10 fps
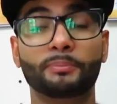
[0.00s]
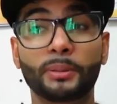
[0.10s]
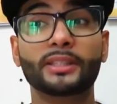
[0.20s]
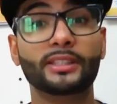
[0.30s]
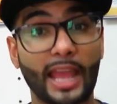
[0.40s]

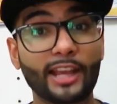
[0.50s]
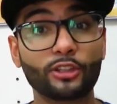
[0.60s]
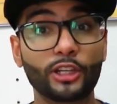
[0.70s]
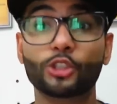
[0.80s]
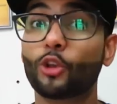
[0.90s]
But
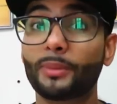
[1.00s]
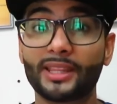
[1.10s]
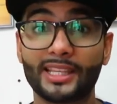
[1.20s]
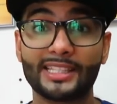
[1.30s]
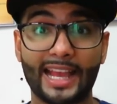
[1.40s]
actually so
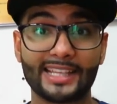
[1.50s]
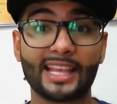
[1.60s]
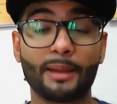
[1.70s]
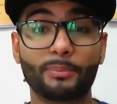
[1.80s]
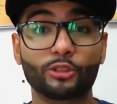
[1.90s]
many things has
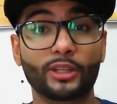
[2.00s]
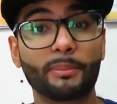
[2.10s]
happened.